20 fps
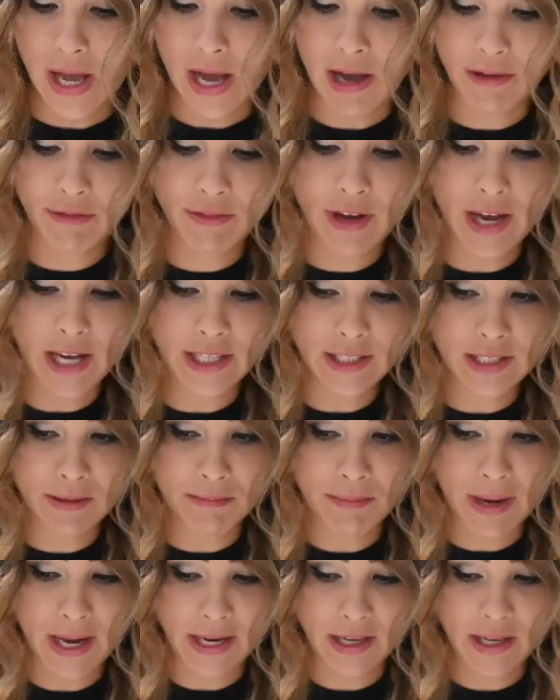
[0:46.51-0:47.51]
I've got
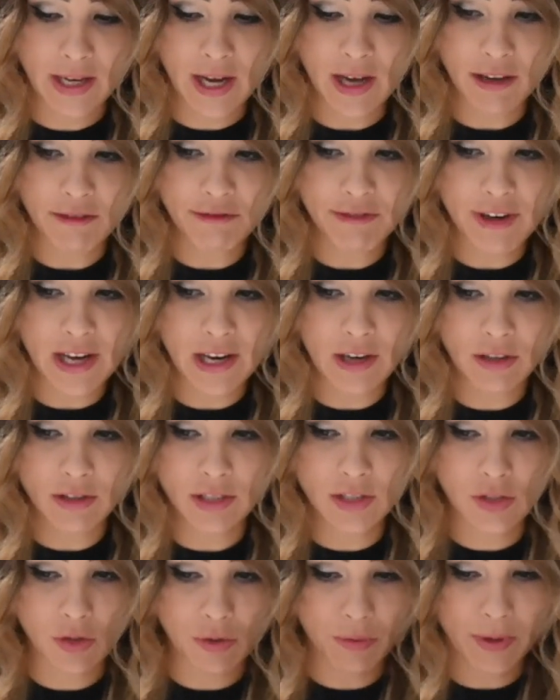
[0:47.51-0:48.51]
my cut
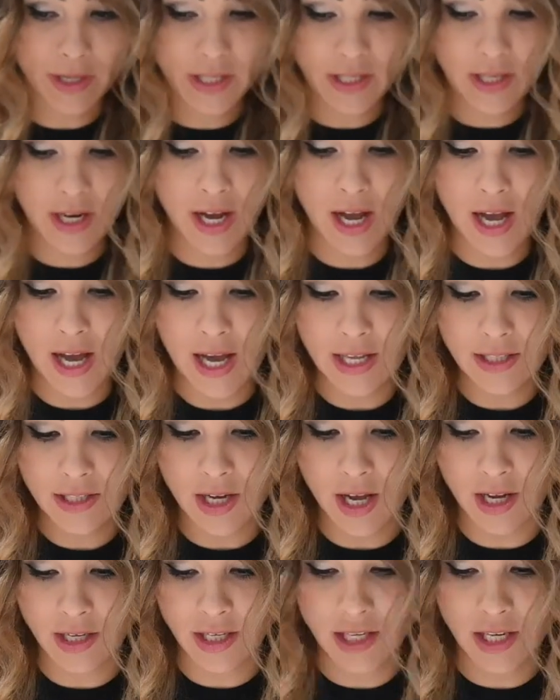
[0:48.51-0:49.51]
file. It's already cut
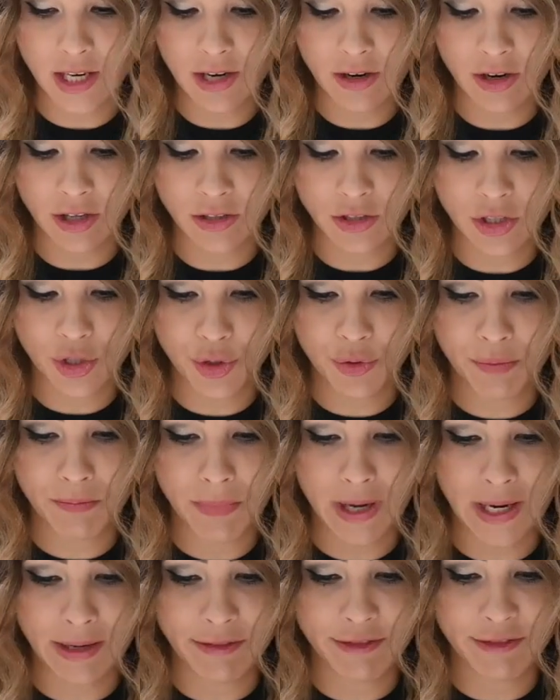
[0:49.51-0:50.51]
on here onto
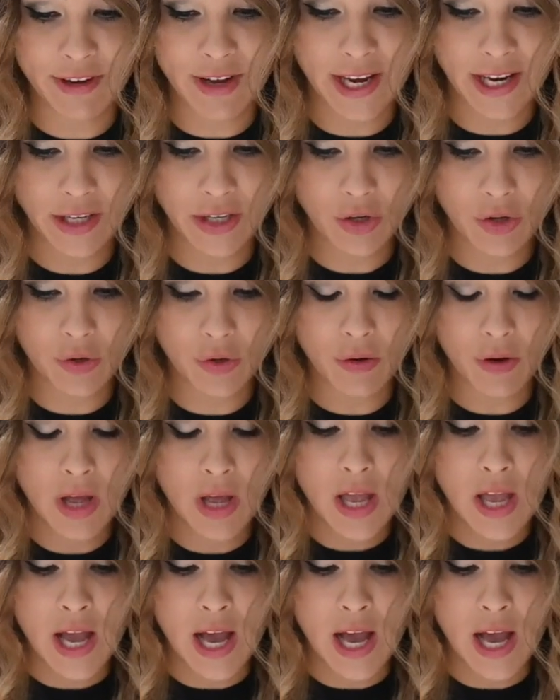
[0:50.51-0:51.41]
my vinyl.